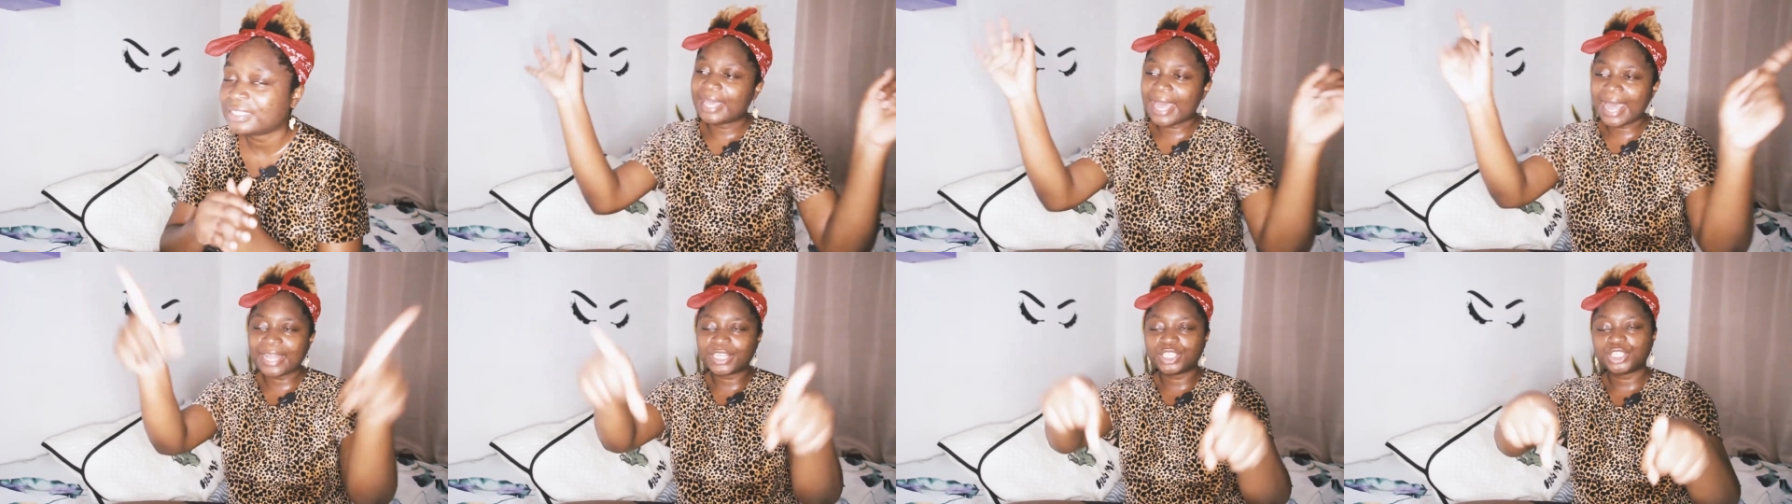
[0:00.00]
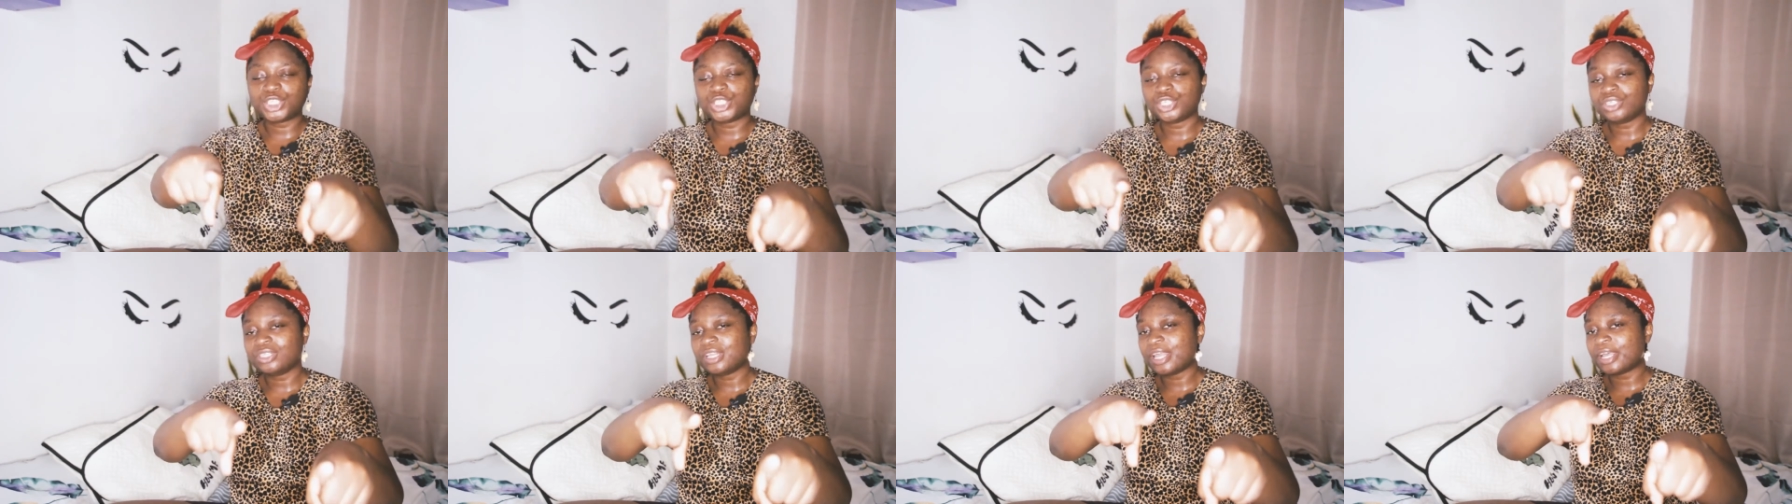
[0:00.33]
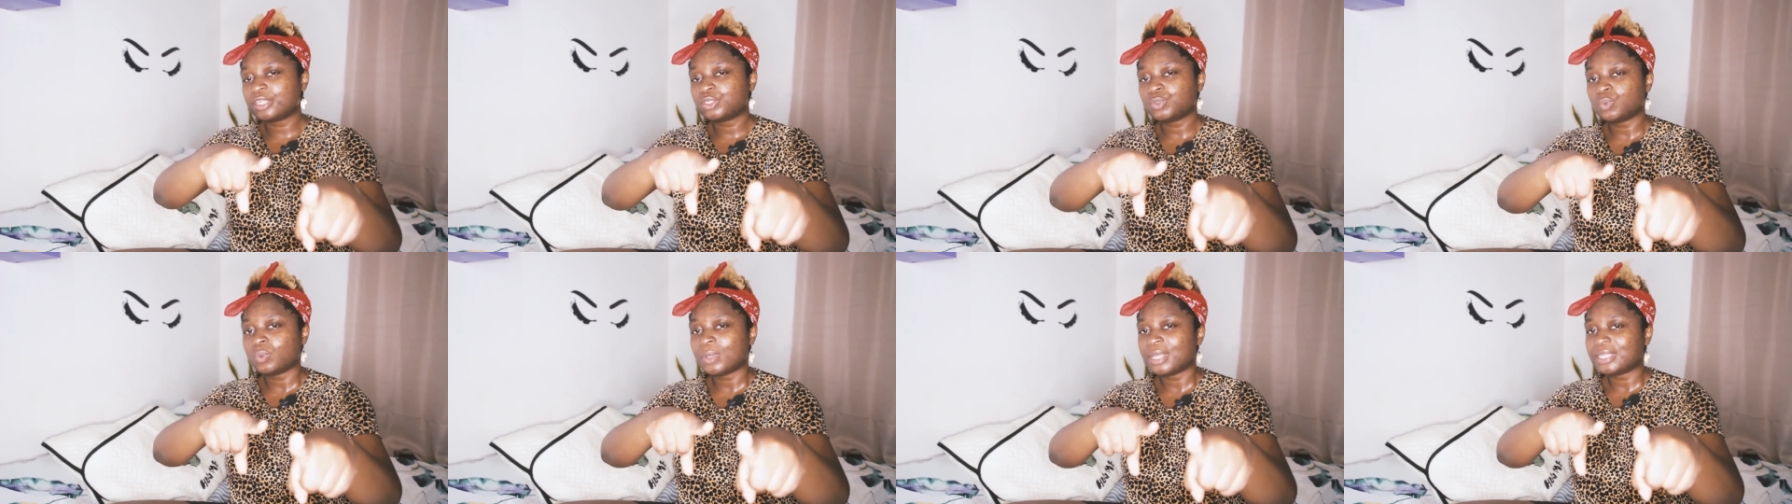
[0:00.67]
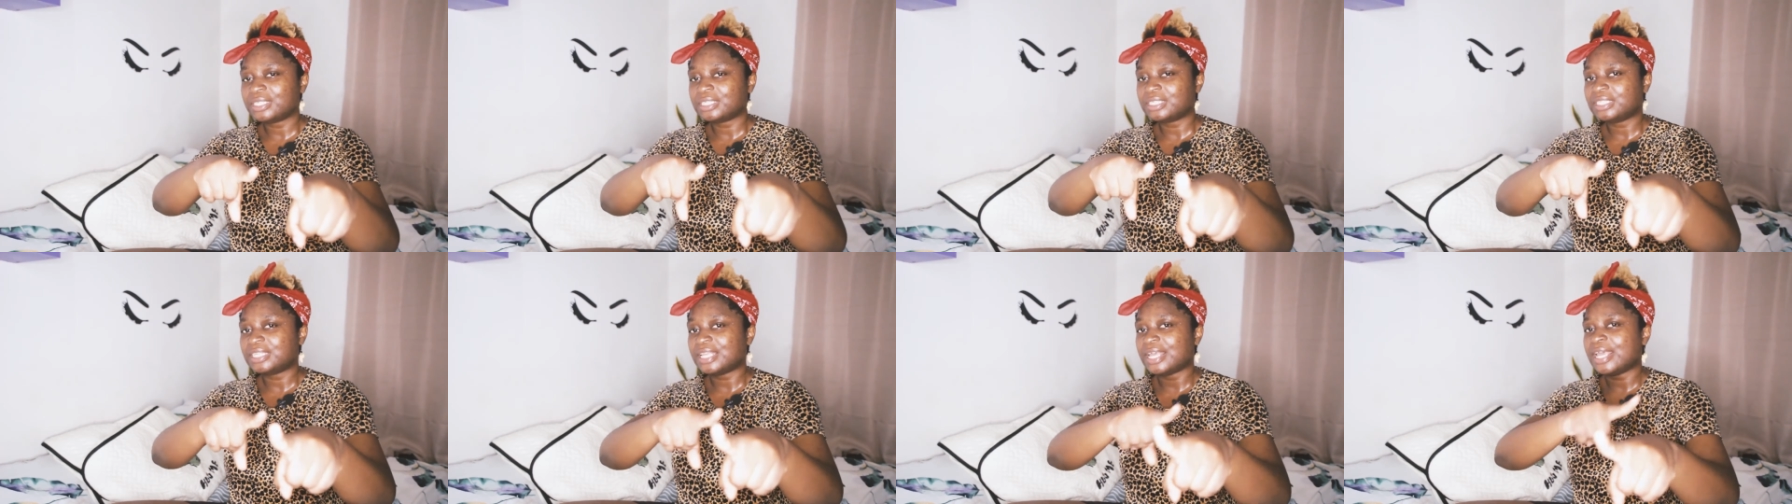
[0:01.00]
Catch you next
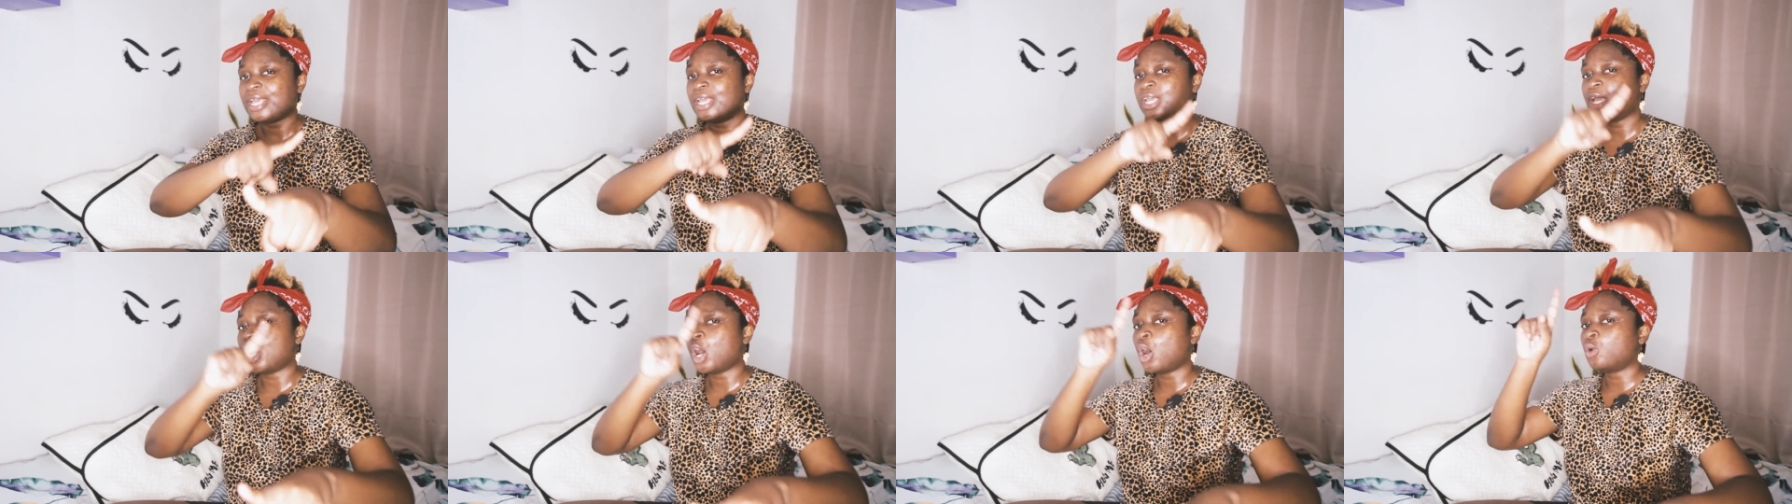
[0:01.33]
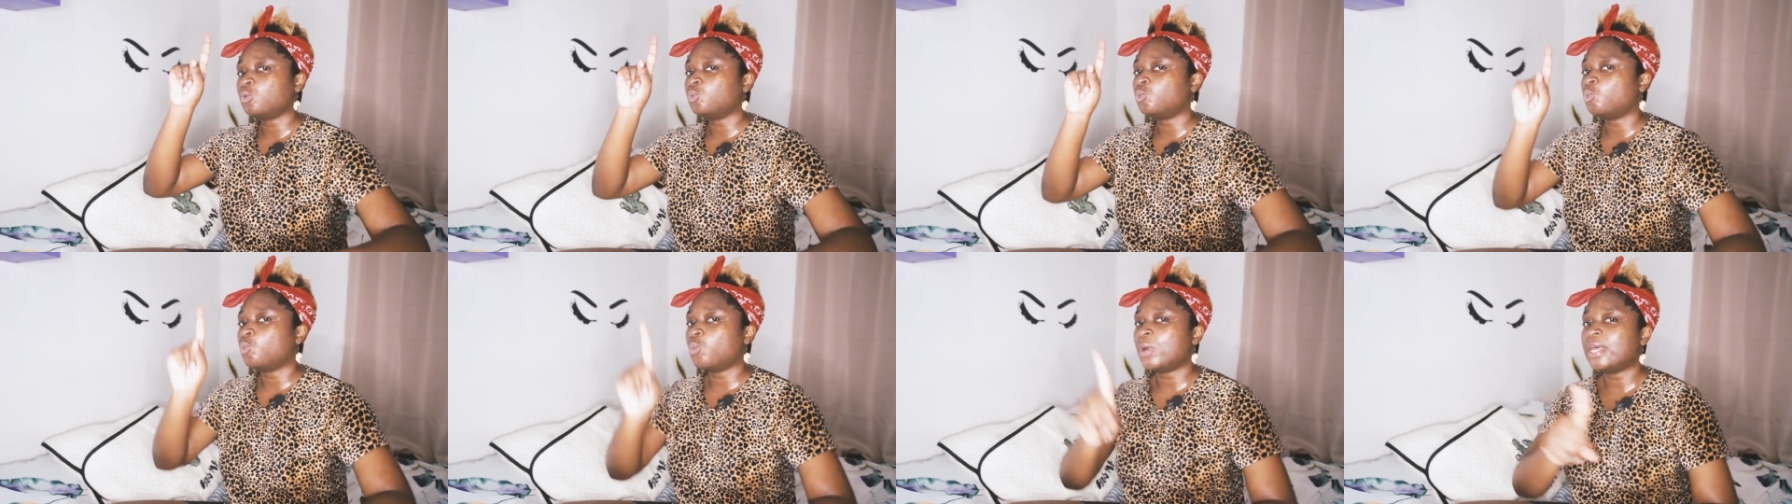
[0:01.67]
Wednesday on